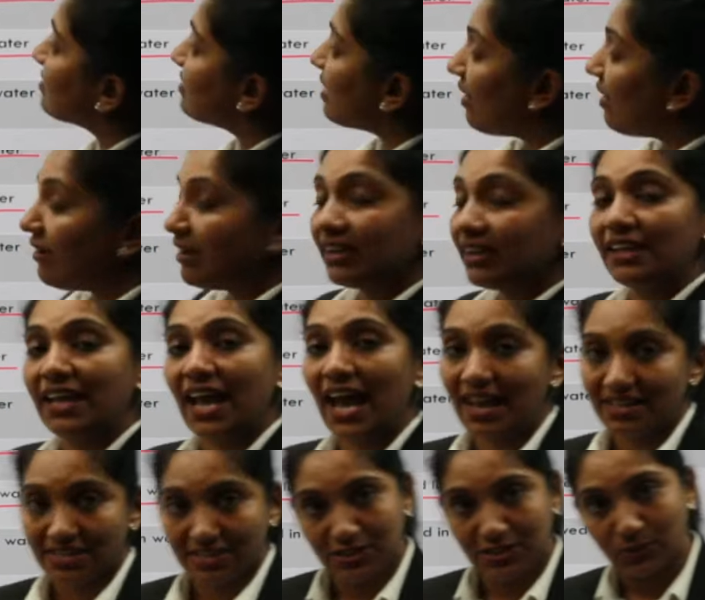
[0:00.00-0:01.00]
the
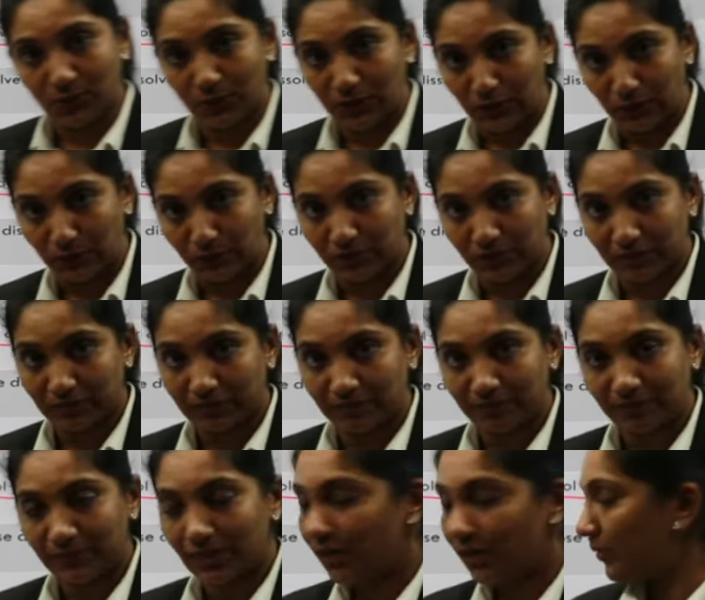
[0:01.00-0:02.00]
gas solute.
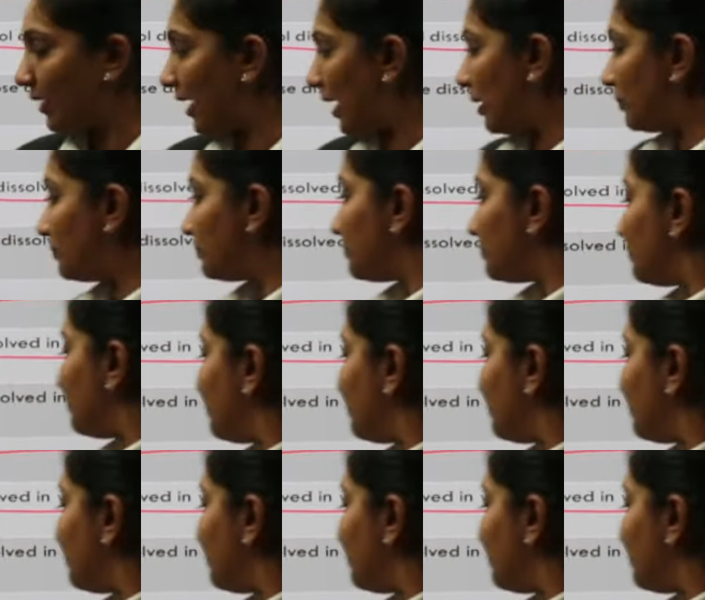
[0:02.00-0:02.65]
Okay.